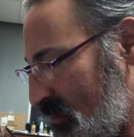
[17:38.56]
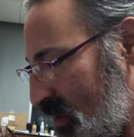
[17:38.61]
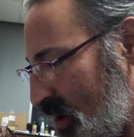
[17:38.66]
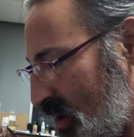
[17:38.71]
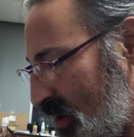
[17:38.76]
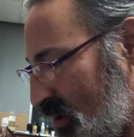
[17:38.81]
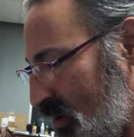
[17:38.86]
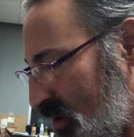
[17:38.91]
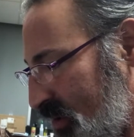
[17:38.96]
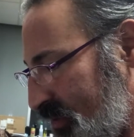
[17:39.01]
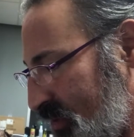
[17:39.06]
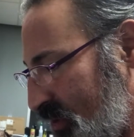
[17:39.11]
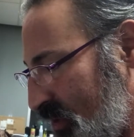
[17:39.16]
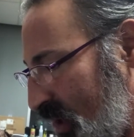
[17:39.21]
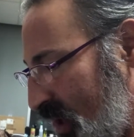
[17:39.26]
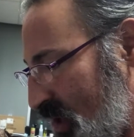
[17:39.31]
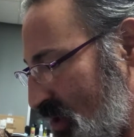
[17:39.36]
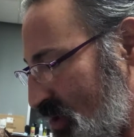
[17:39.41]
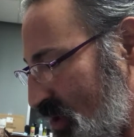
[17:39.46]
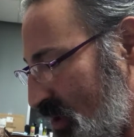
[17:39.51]
miracle of
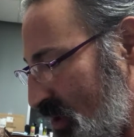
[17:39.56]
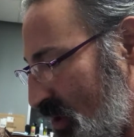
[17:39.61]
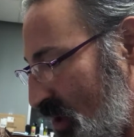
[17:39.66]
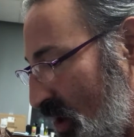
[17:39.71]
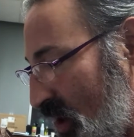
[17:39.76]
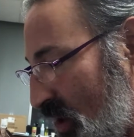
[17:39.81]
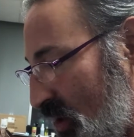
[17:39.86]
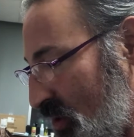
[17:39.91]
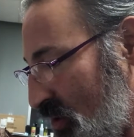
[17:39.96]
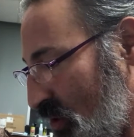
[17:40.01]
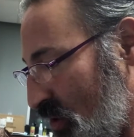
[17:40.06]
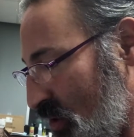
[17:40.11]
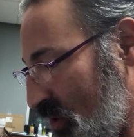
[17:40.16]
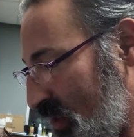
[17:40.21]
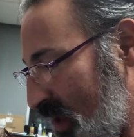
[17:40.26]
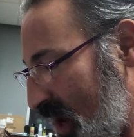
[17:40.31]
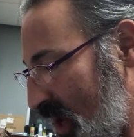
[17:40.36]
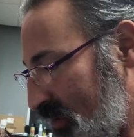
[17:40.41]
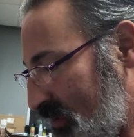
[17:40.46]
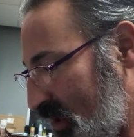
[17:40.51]
creation, nor
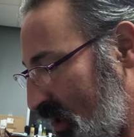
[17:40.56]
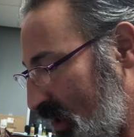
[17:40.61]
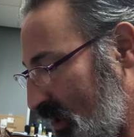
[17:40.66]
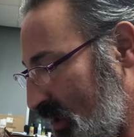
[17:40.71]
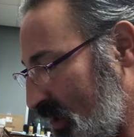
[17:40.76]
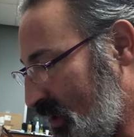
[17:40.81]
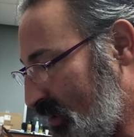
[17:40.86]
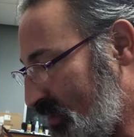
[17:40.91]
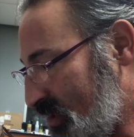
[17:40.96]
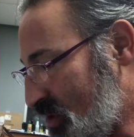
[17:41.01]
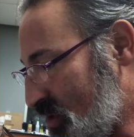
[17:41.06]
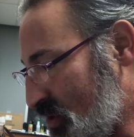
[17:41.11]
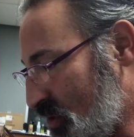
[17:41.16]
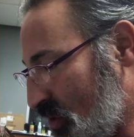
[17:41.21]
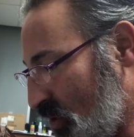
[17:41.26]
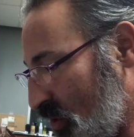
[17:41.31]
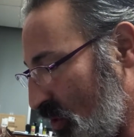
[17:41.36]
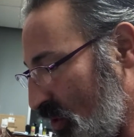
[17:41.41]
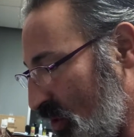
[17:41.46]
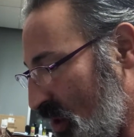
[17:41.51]
that of healing of a
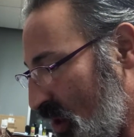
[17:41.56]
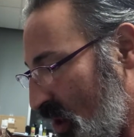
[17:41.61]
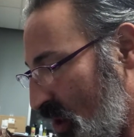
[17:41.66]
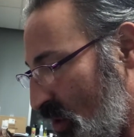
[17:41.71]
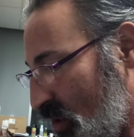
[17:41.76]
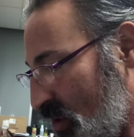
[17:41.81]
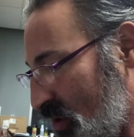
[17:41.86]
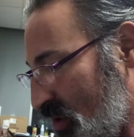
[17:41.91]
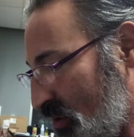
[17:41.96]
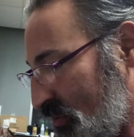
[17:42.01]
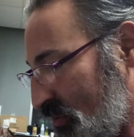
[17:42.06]
soul, or the